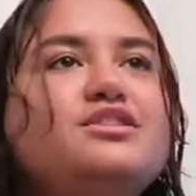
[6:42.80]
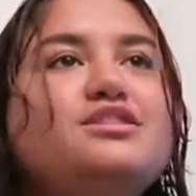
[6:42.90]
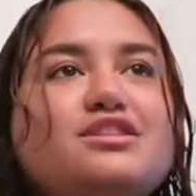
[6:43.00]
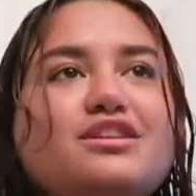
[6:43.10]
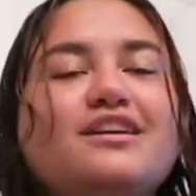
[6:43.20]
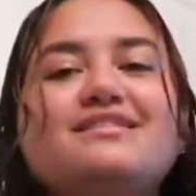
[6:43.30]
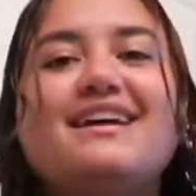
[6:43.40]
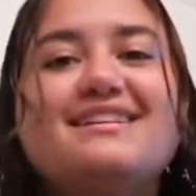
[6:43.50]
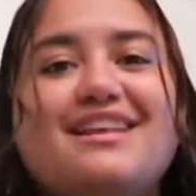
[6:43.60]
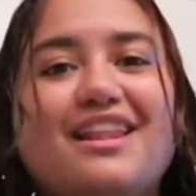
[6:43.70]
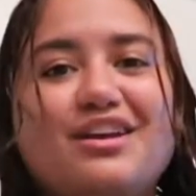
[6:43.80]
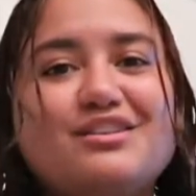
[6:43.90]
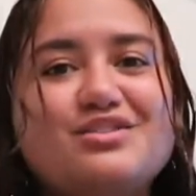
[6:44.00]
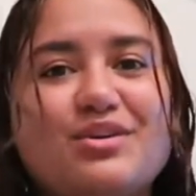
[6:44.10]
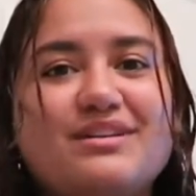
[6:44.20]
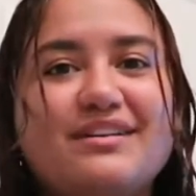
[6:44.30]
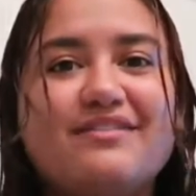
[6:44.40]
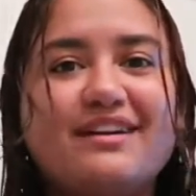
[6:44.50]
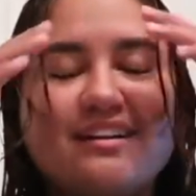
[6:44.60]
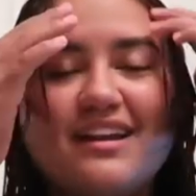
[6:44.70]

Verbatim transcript: It just looks like it's gonna look so different